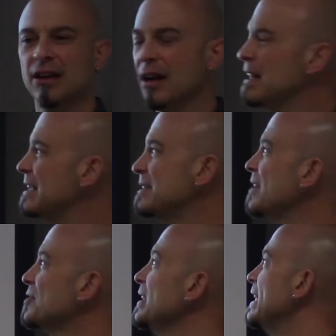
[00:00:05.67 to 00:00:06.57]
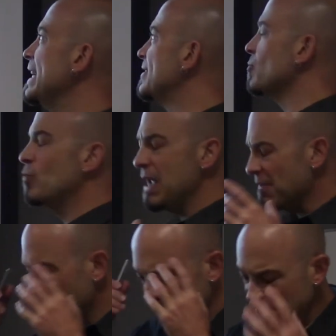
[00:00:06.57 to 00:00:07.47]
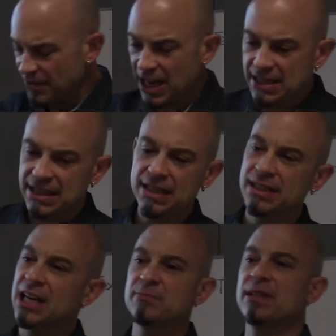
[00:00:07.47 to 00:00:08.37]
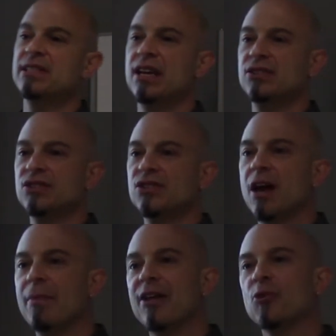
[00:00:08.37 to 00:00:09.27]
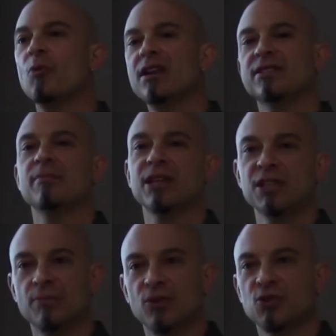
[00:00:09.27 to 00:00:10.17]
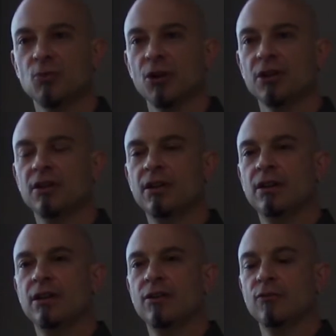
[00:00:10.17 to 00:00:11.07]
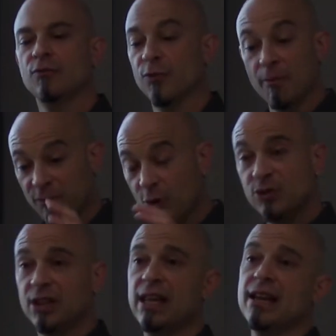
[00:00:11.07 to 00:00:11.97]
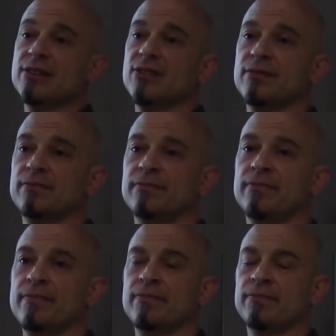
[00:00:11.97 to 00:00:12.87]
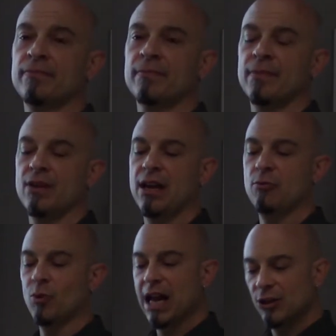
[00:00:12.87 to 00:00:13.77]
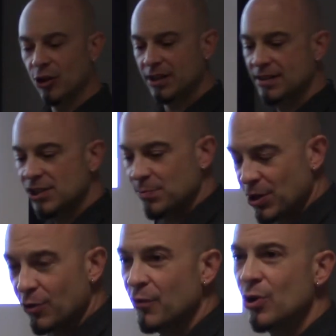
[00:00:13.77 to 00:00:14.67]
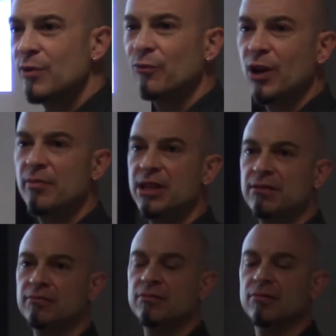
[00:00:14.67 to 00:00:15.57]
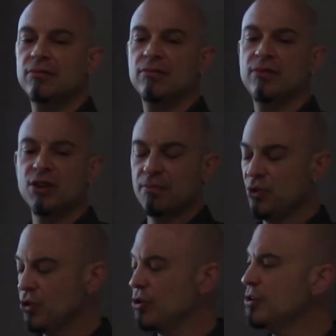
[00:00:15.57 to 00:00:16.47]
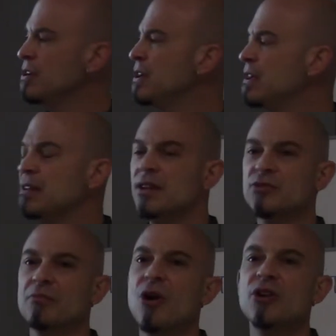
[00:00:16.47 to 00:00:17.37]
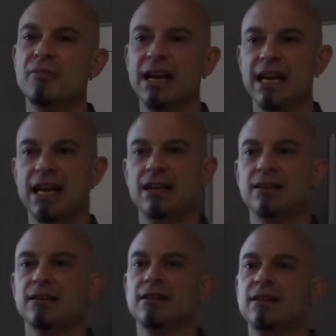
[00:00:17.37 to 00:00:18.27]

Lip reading: All right, essentially, we have specific ideas and expectations about the way something is supposed to work. From first glance. Okay? When I look at this speakerphone in front of me, the computer, this remote in my hand,